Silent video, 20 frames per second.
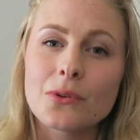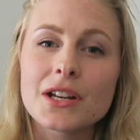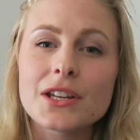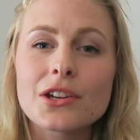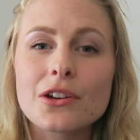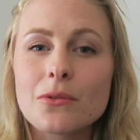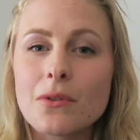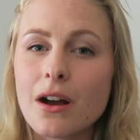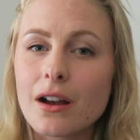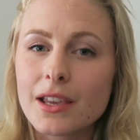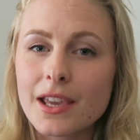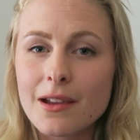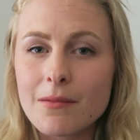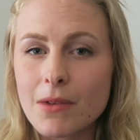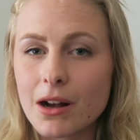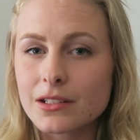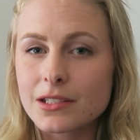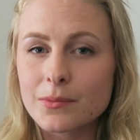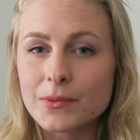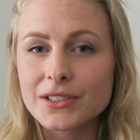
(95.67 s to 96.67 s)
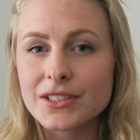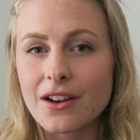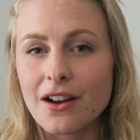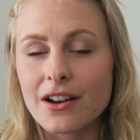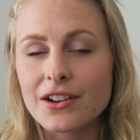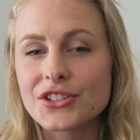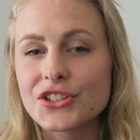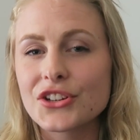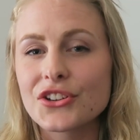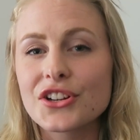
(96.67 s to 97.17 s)
When you're walking multiple
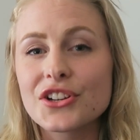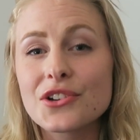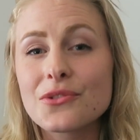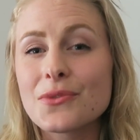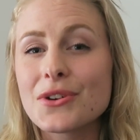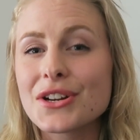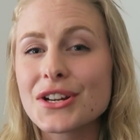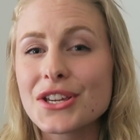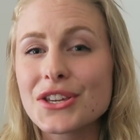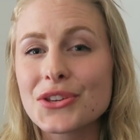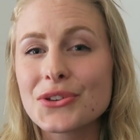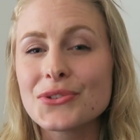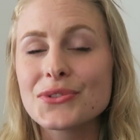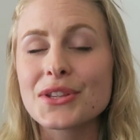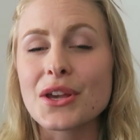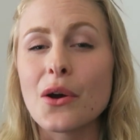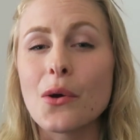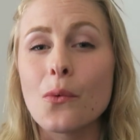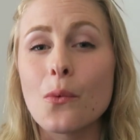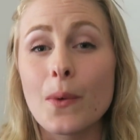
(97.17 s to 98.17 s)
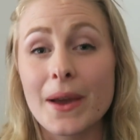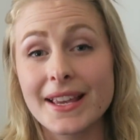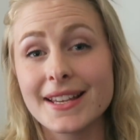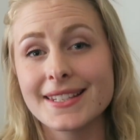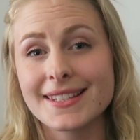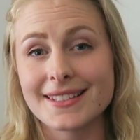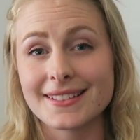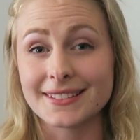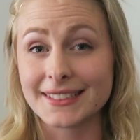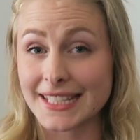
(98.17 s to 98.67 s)
dogs, you're gonna wanna use a
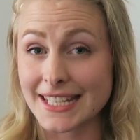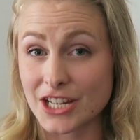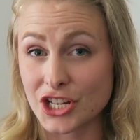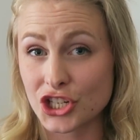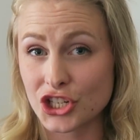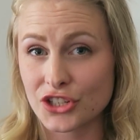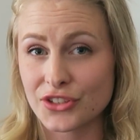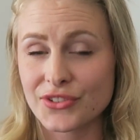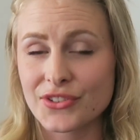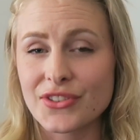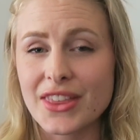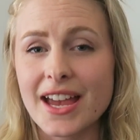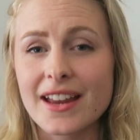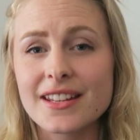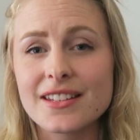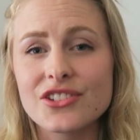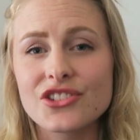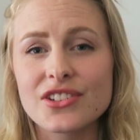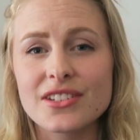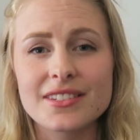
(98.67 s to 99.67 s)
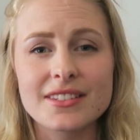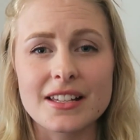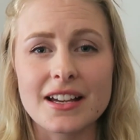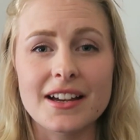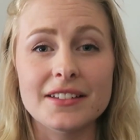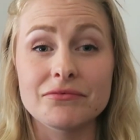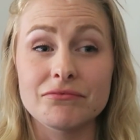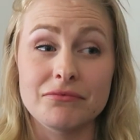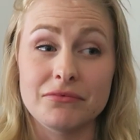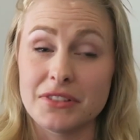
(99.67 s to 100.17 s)
waist leash. So that is just
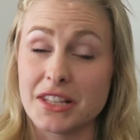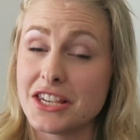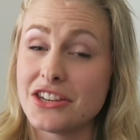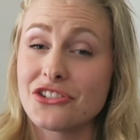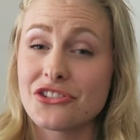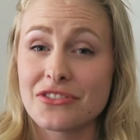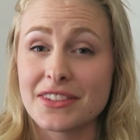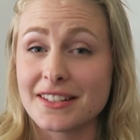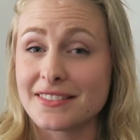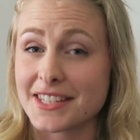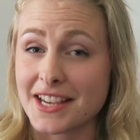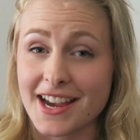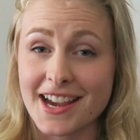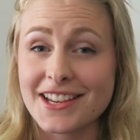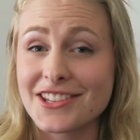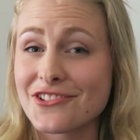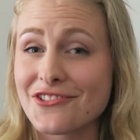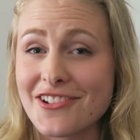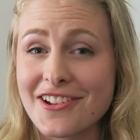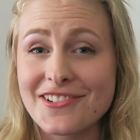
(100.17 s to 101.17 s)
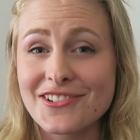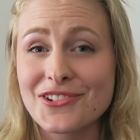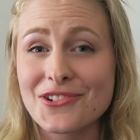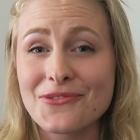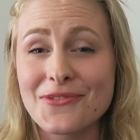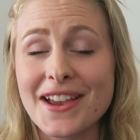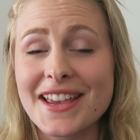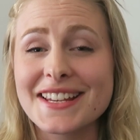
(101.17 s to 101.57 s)
a leash that ties around your